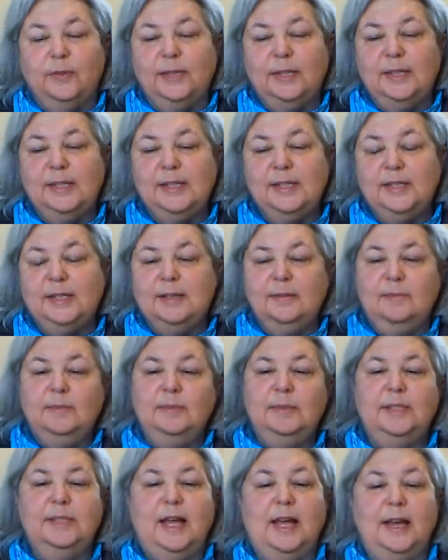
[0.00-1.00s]
for this
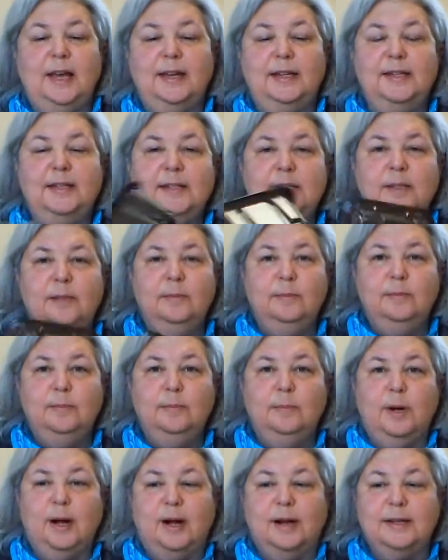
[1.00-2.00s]
size
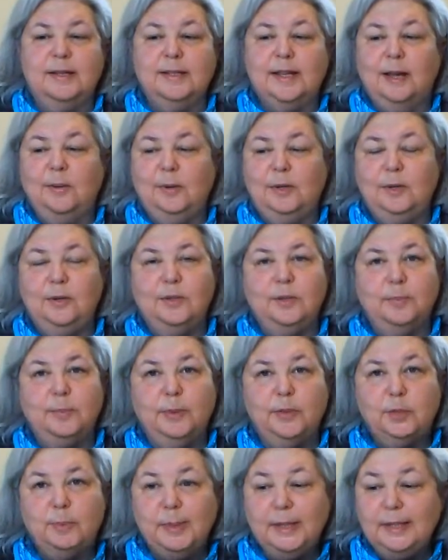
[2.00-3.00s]
box, I would use a
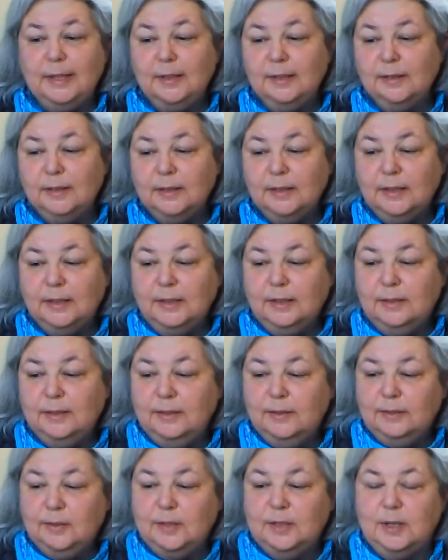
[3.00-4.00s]
push pin,
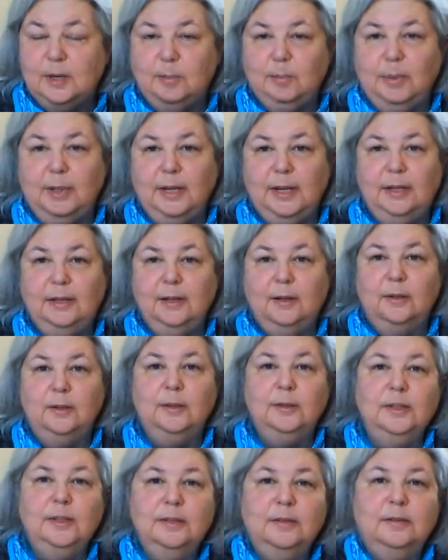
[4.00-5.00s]
just a plain
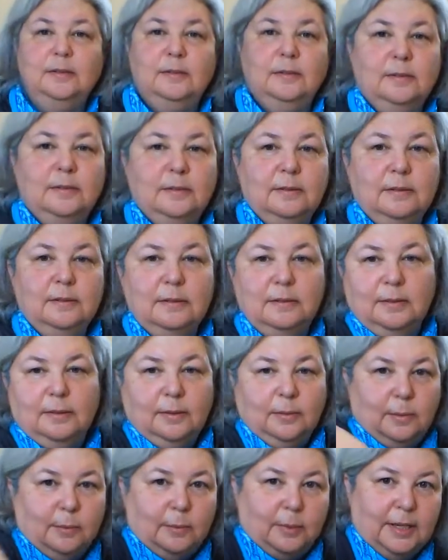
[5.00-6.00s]
old
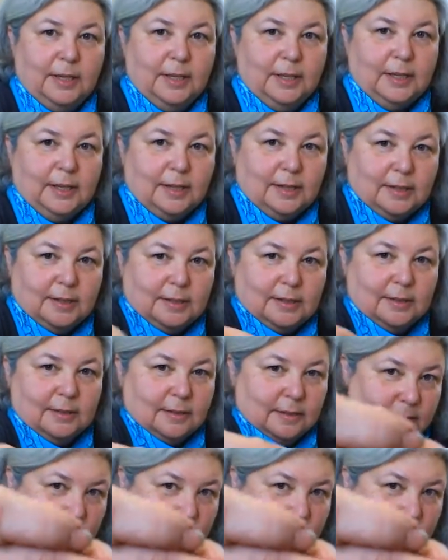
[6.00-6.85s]
one of these.